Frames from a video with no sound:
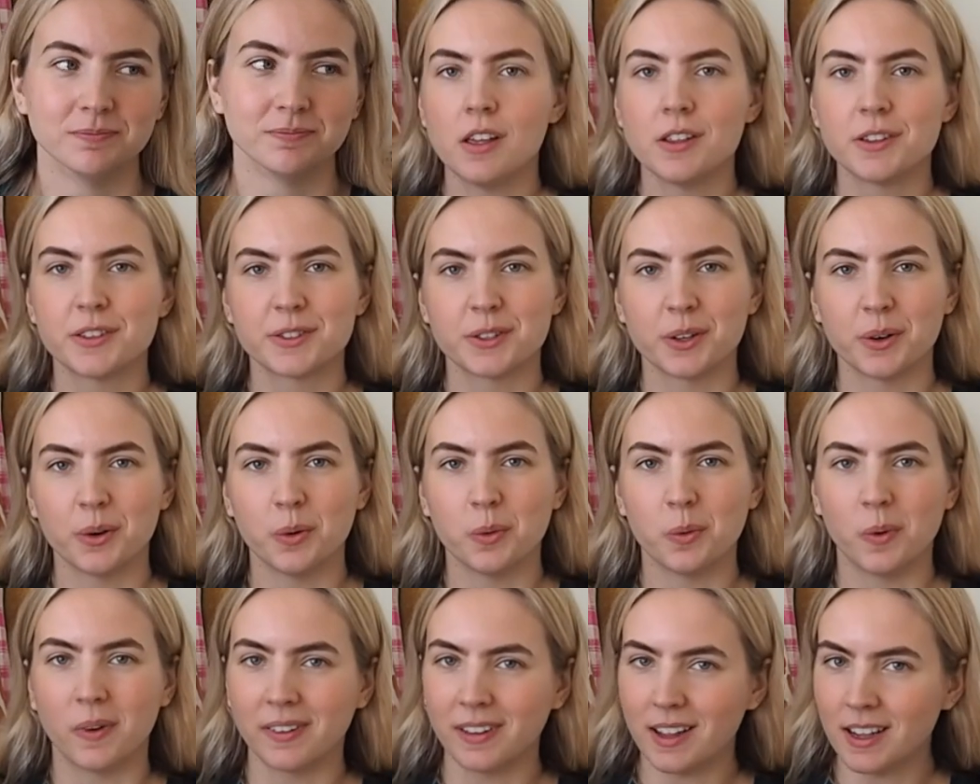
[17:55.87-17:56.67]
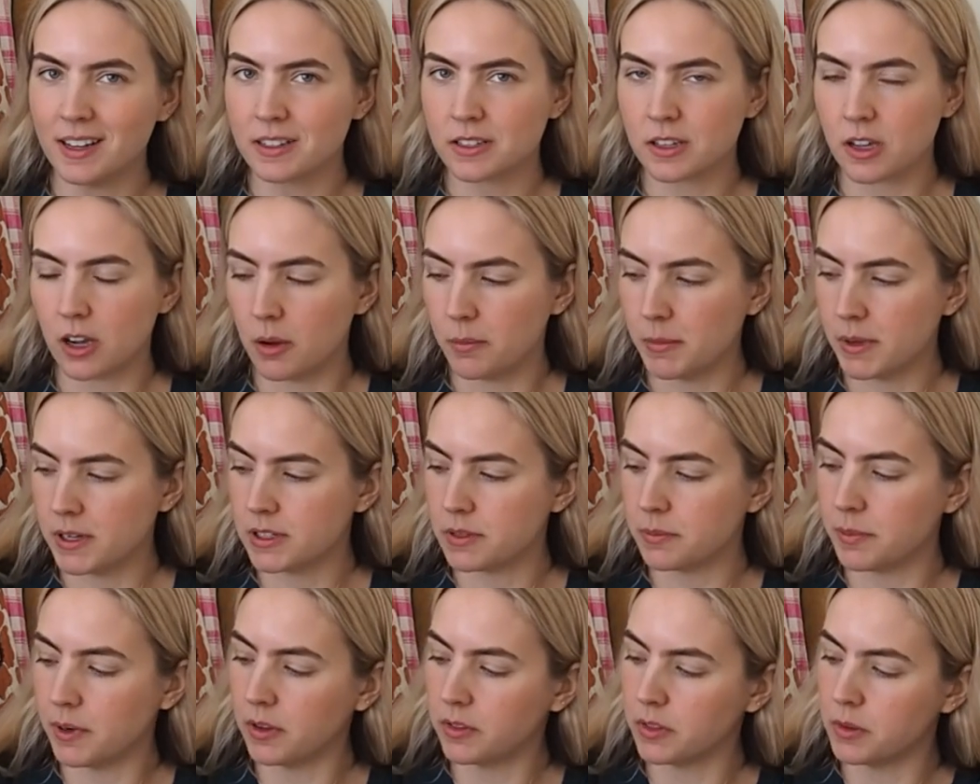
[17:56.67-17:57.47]
So one last comment
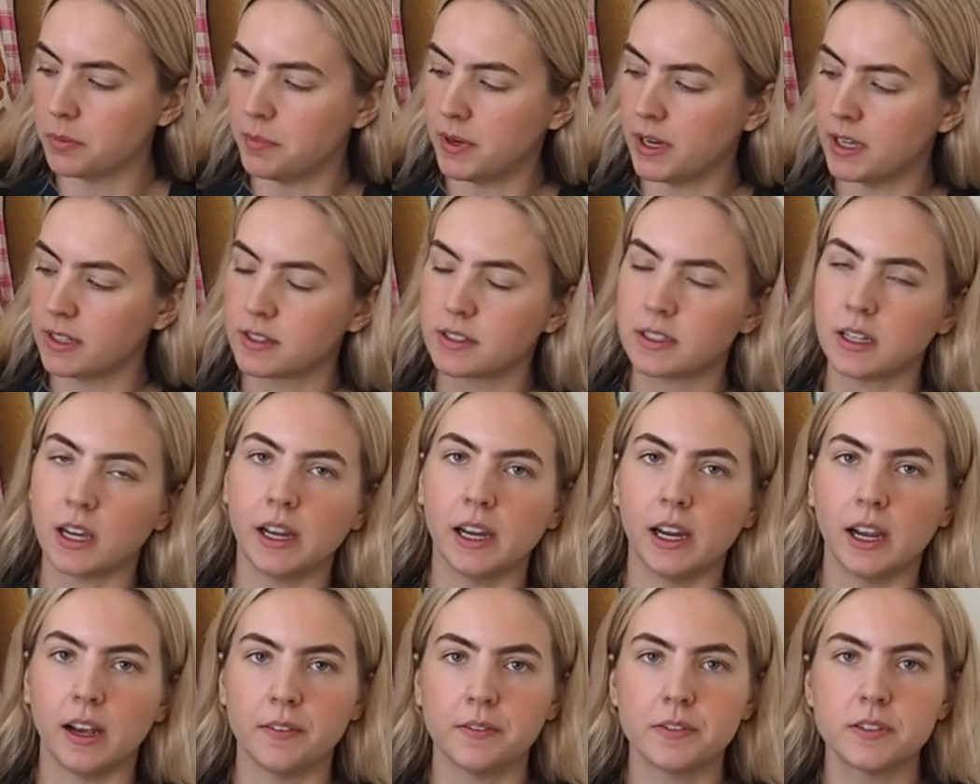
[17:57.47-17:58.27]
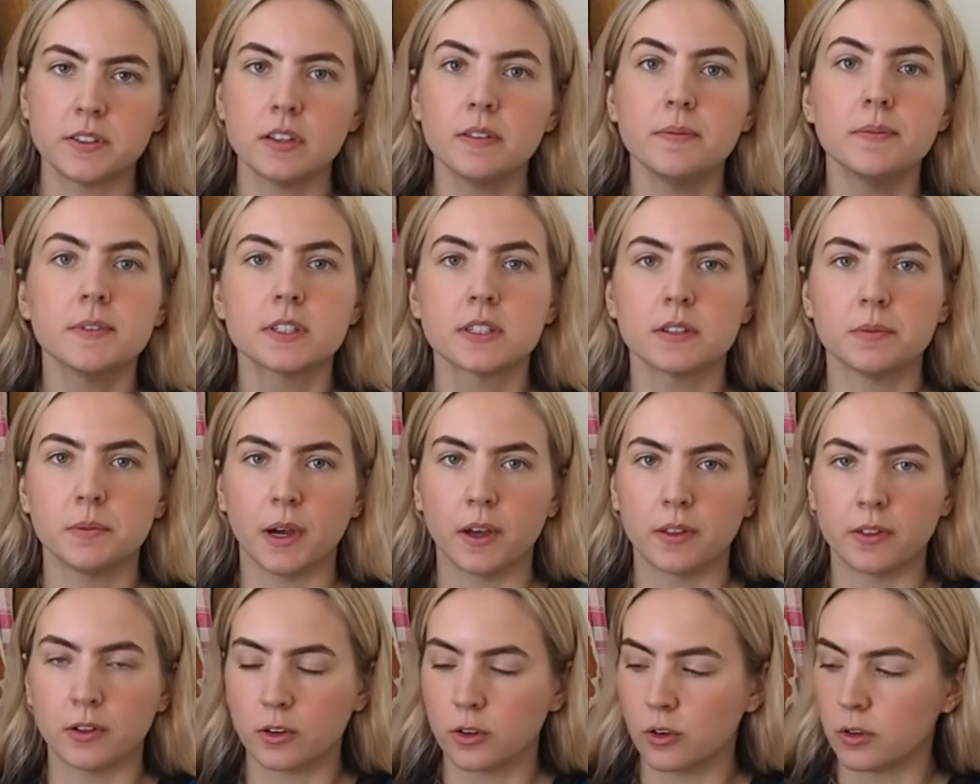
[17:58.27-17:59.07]
about the bust, I have seen some
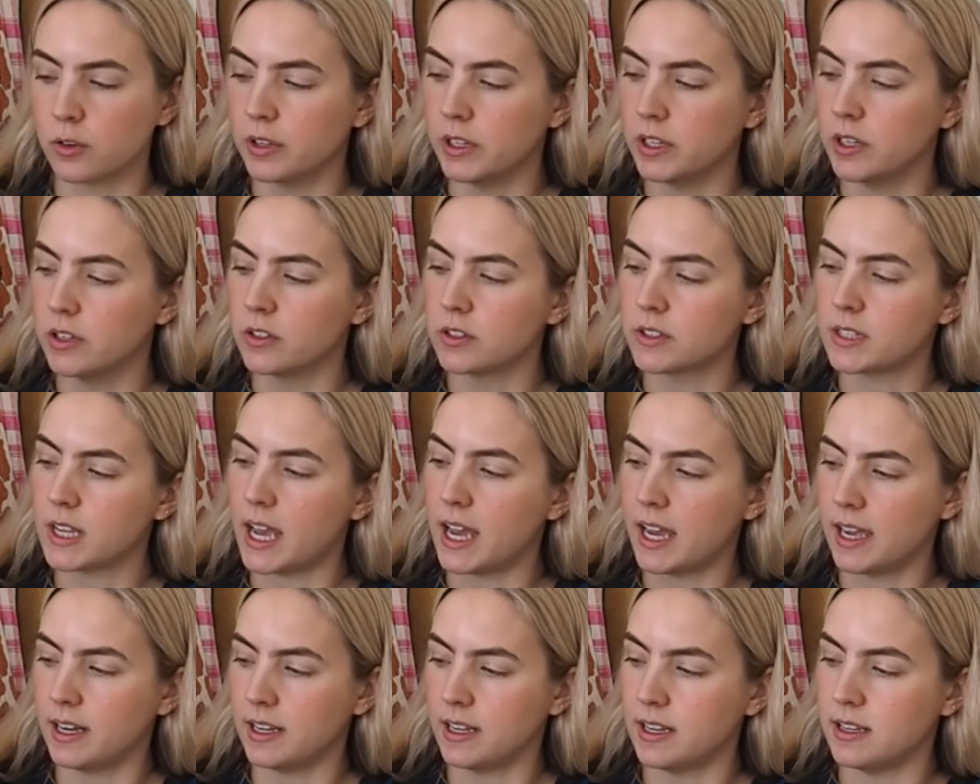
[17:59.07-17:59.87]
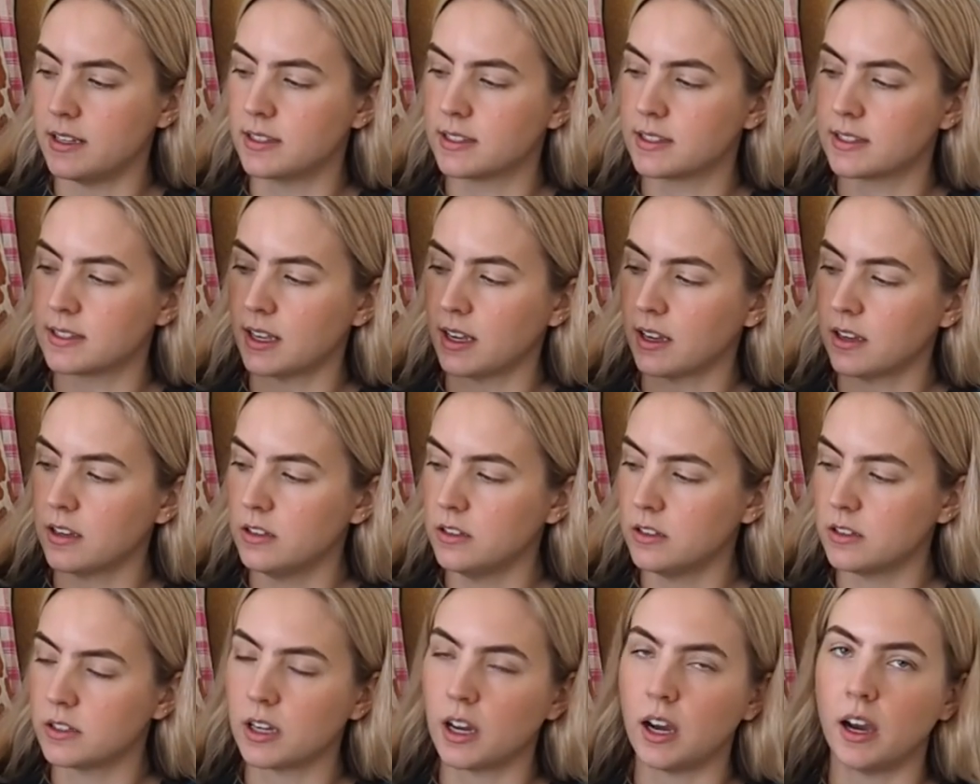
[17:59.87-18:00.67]
other creators add a
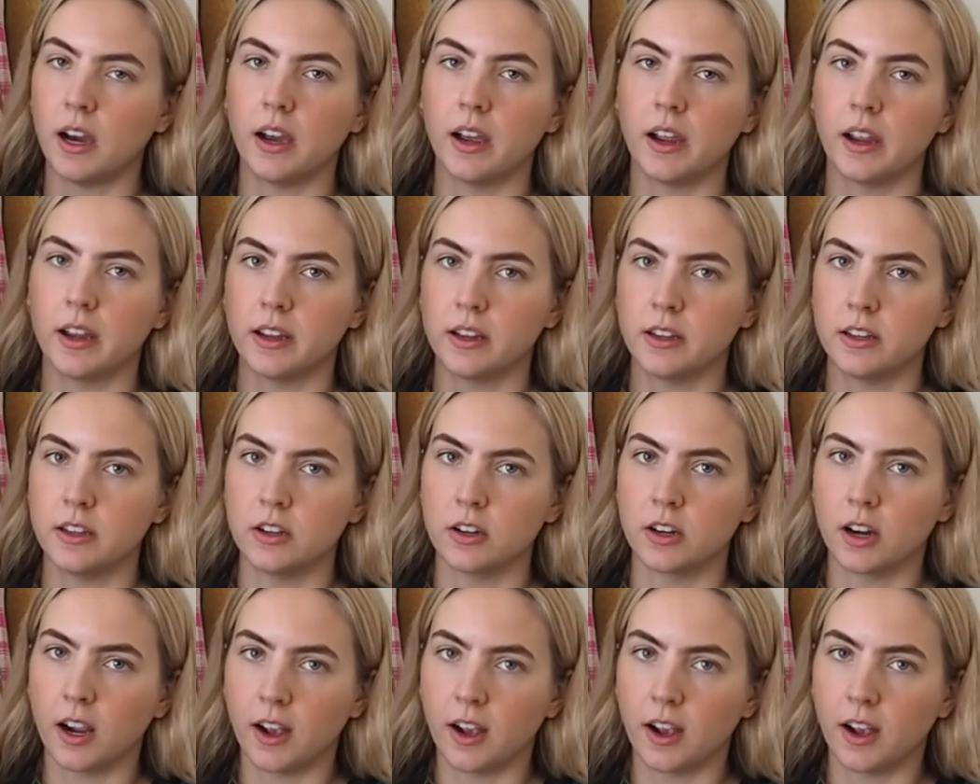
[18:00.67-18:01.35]
second tie here